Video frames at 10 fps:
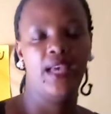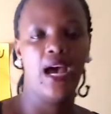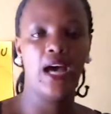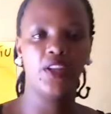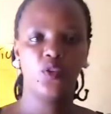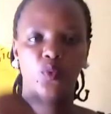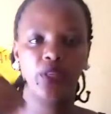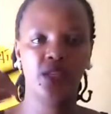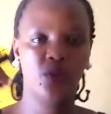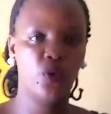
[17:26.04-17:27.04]
and
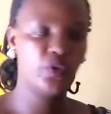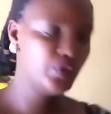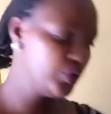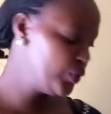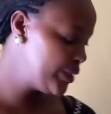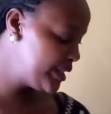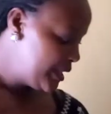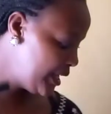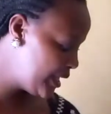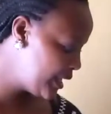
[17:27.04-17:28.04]
we continue
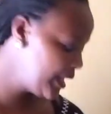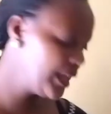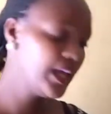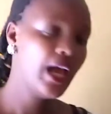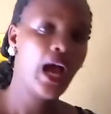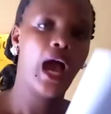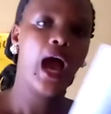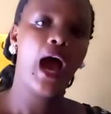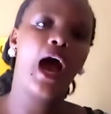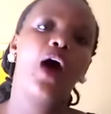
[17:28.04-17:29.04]
seeing
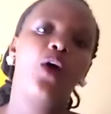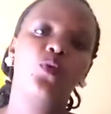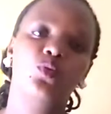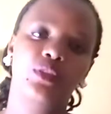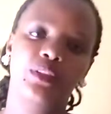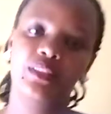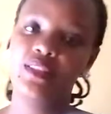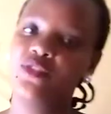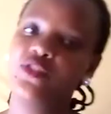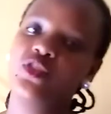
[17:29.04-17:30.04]
how these
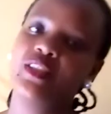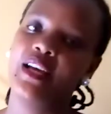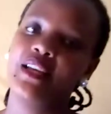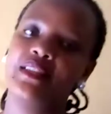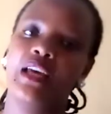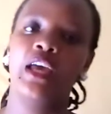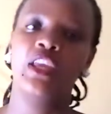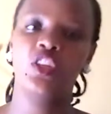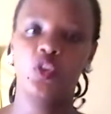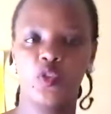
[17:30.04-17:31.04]
features are
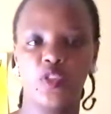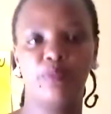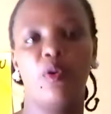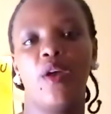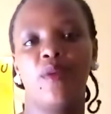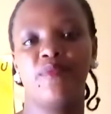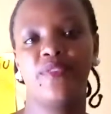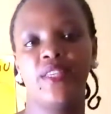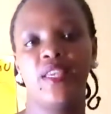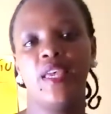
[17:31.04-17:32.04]
in those poems.
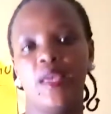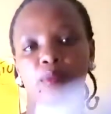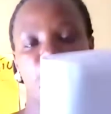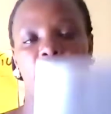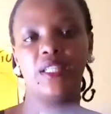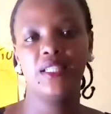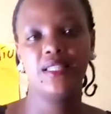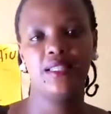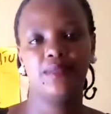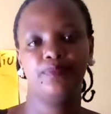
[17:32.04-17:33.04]
Please,
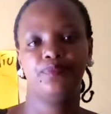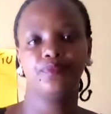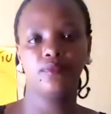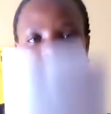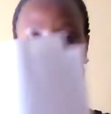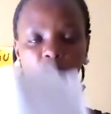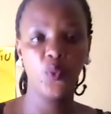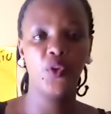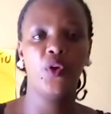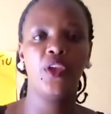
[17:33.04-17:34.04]
when
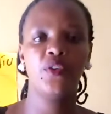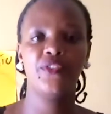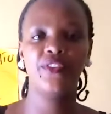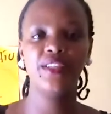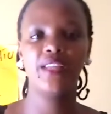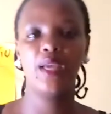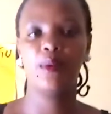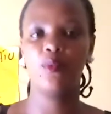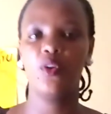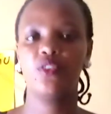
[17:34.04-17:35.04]
you're in free time, I'm
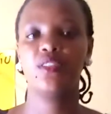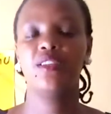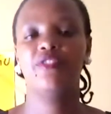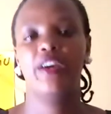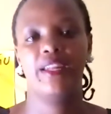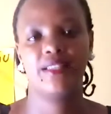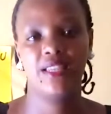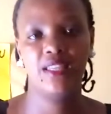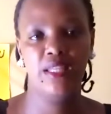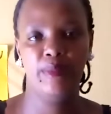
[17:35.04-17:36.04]
going to give you an
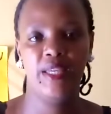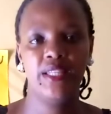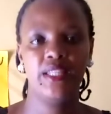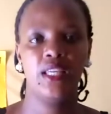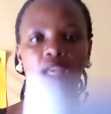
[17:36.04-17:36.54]
assignment.